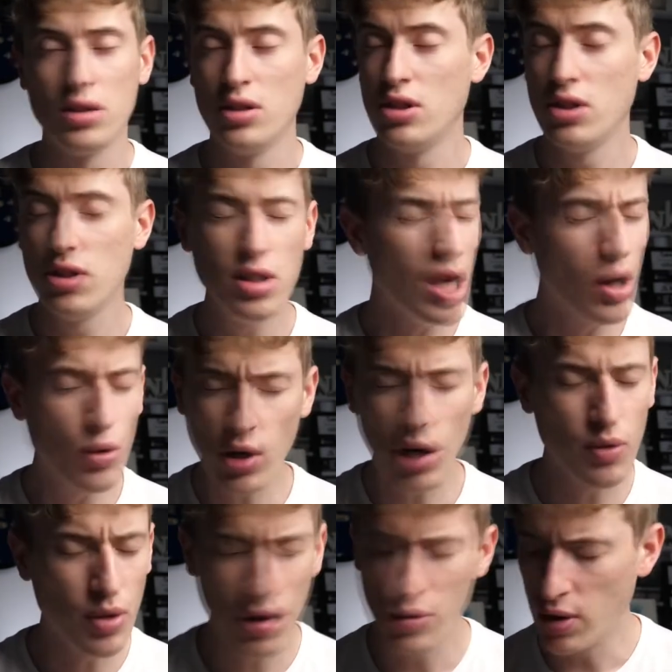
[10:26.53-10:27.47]
No,
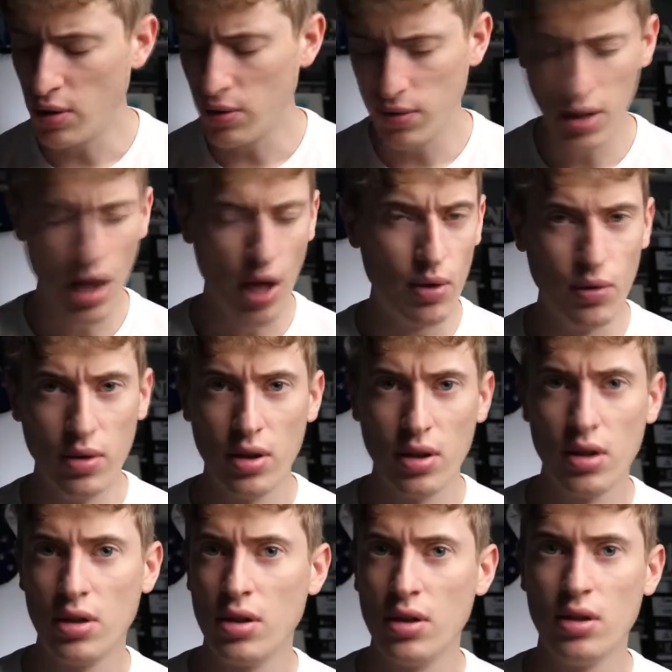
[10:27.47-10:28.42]
no, no, no, no.
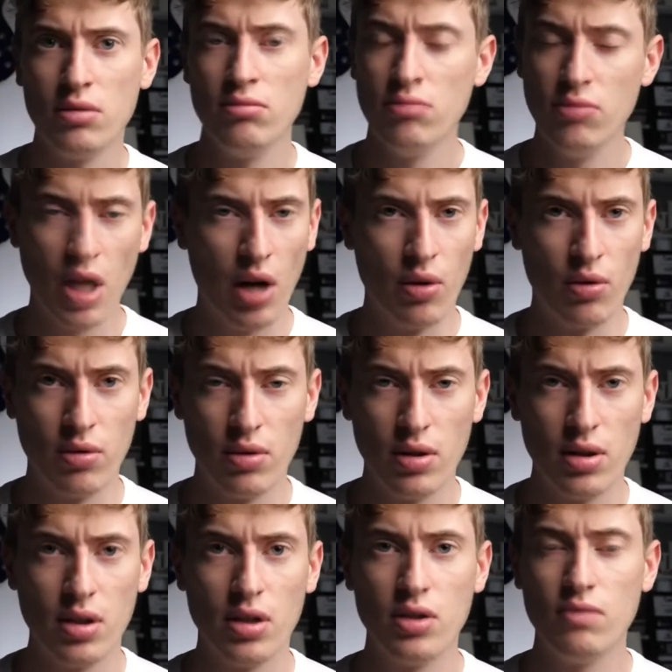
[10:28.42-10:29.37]
No.
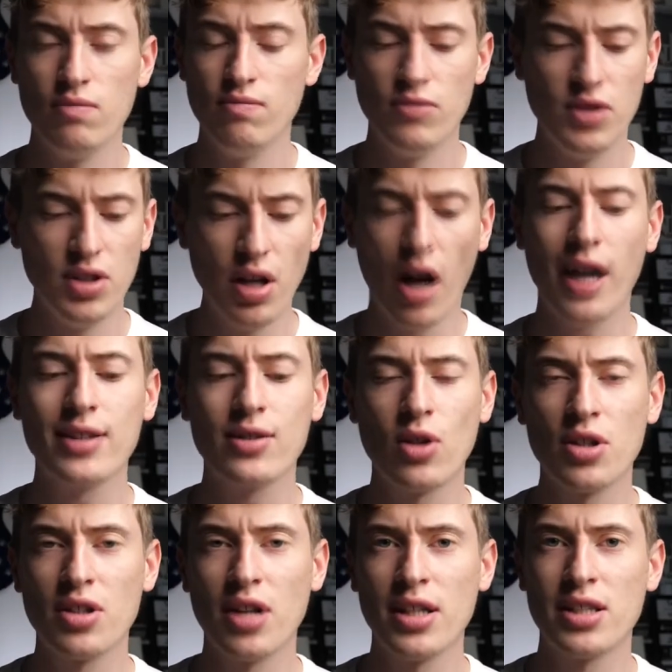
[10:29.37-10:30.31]

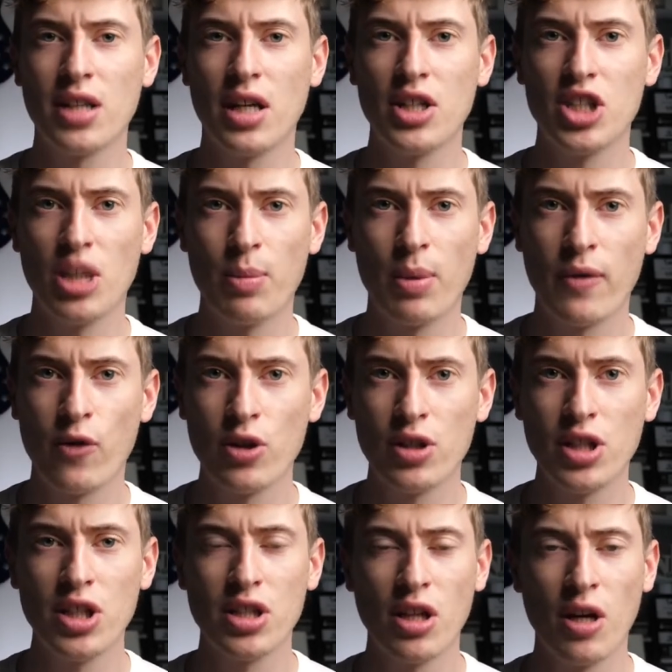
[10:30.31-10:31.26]
$9.99 shipping for a
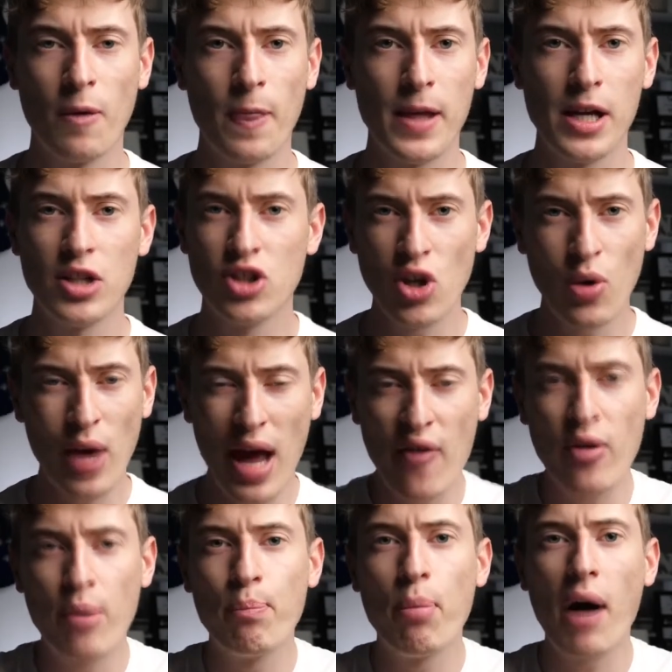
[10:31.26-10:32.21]
t-shirt. Don't
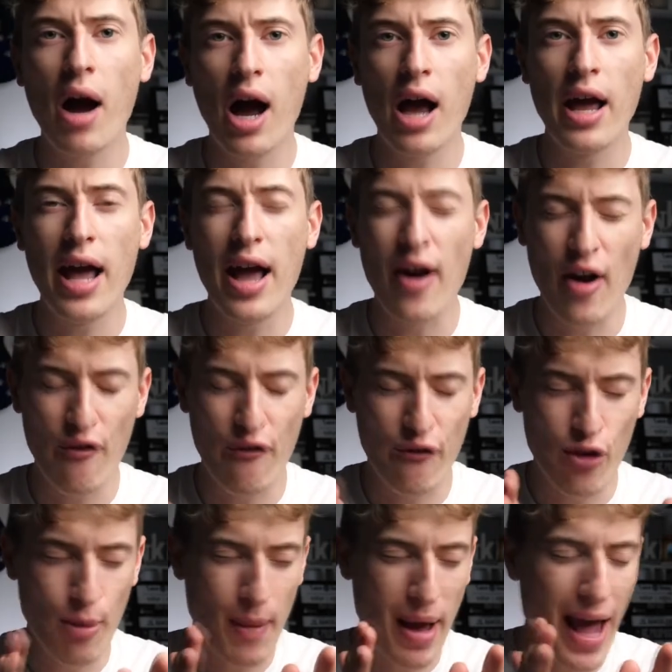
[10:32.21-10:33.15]
ever buy
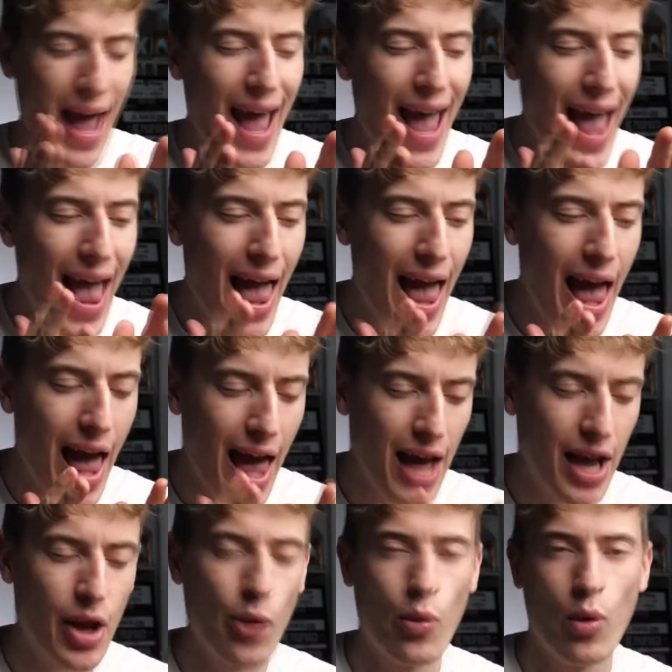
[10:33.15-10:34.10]
from
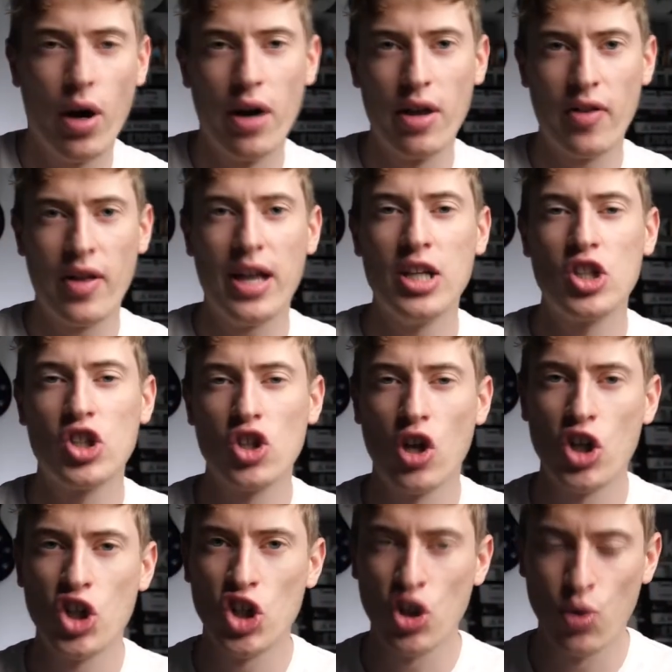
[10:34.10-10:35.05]
anyone that is
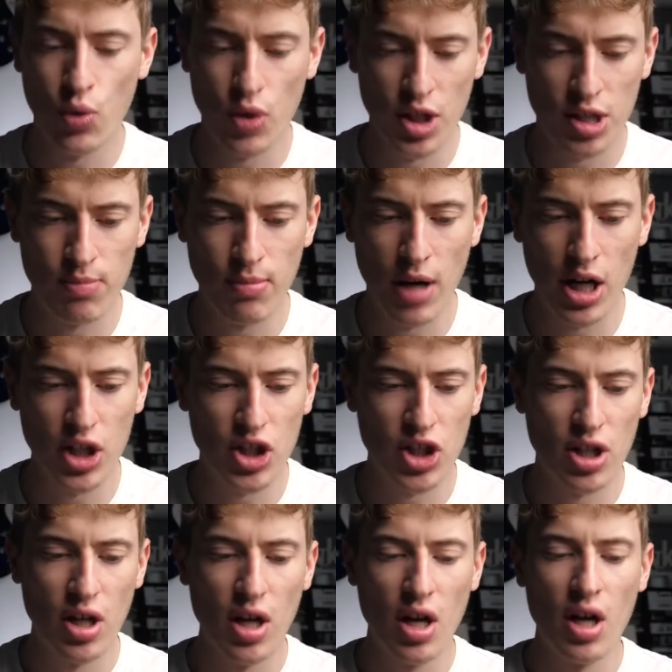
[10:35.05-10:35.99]
charging you this
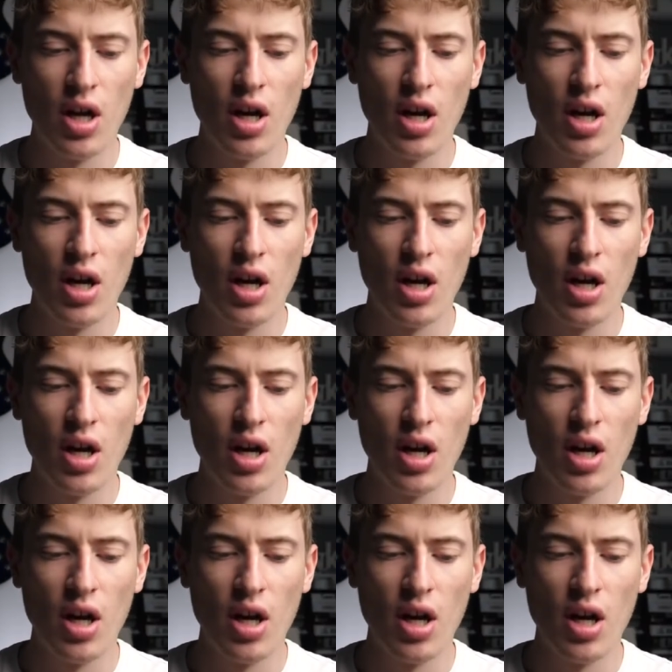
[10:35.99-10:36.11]
much.